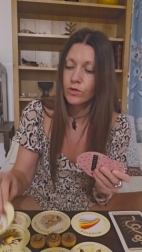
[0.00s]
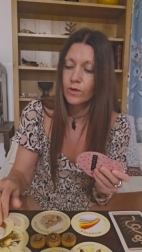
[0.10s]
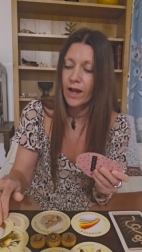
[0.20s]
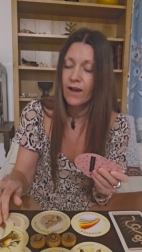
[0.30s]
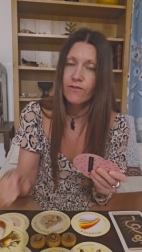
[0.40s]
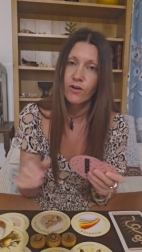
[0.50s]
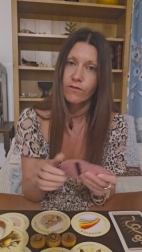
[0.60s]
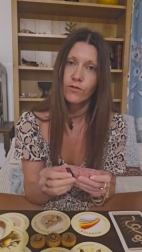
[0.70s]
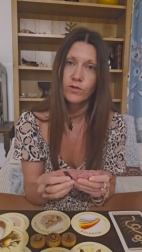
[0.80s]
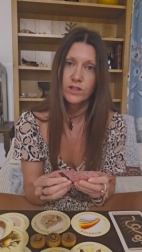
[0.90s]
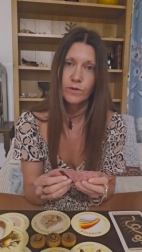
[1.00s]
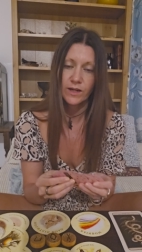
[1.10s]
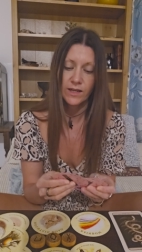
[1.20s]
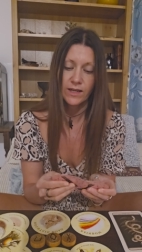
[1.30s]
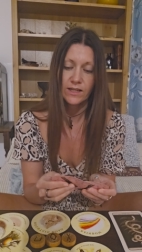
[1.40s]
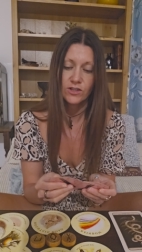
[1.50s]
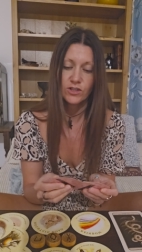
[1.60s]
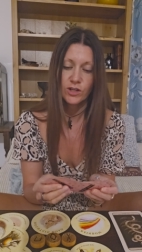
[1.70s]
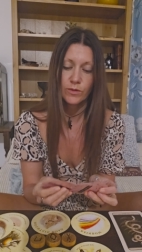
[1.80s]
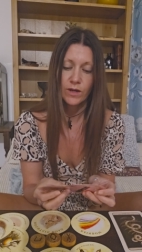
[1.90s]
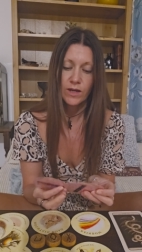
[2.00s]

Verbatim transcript: You have got forces working against you.